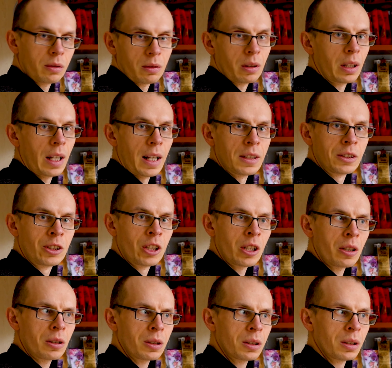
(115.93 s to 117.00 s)
glass
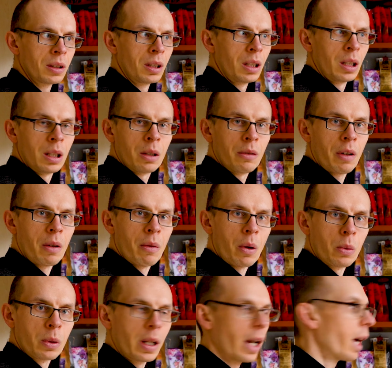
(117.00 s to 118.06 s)
jars, they
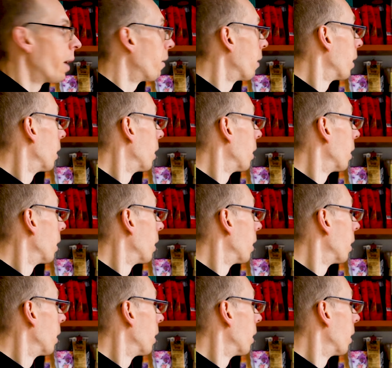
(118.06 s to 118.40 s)
won't have